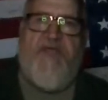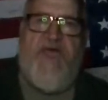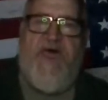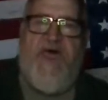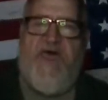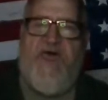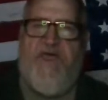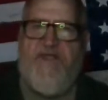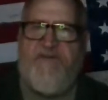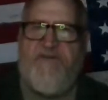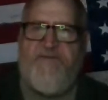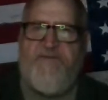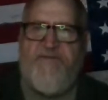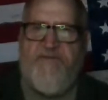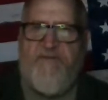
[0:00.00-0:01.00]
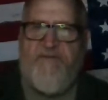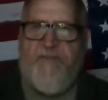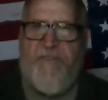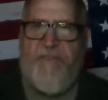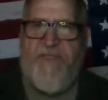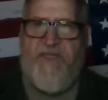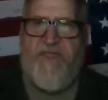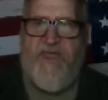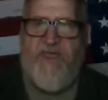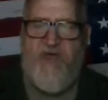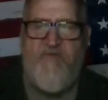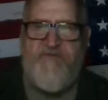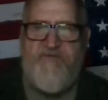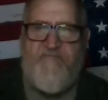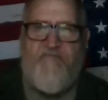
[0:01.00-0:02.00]
and he
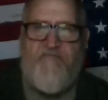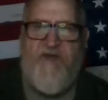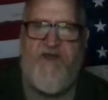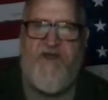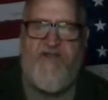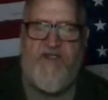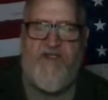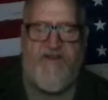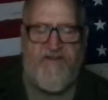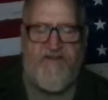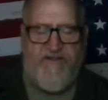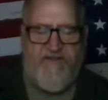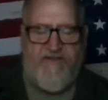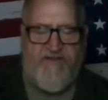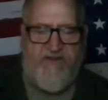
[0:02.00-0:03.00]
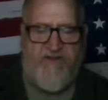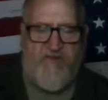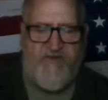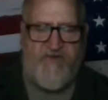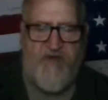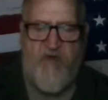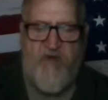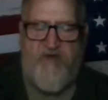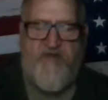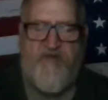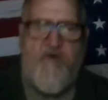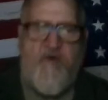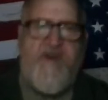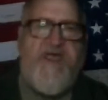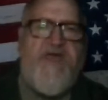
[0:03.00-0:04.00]
was afraid that there was no
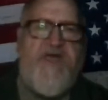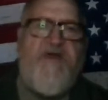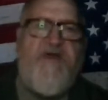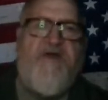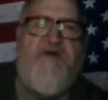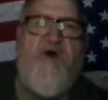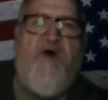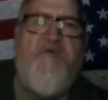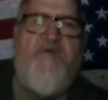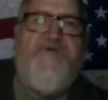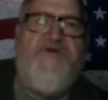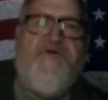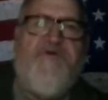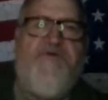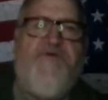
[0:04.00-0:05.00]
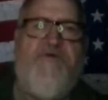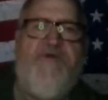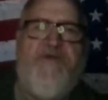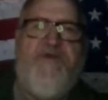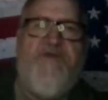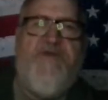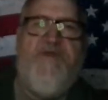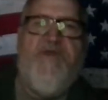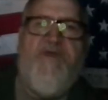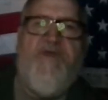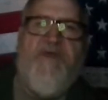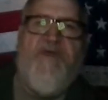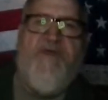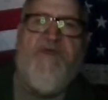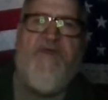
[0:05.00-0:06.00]
authority he could go to
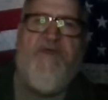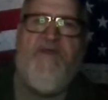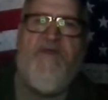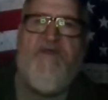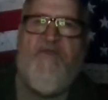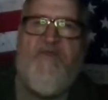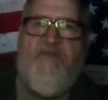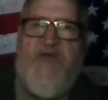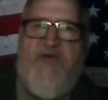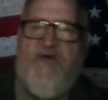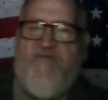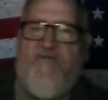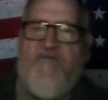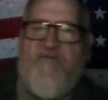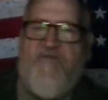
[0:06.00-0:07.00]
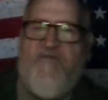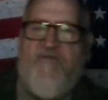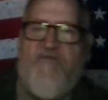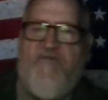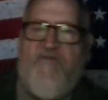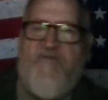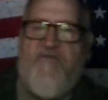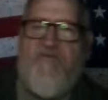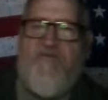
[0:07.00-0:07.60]
that would,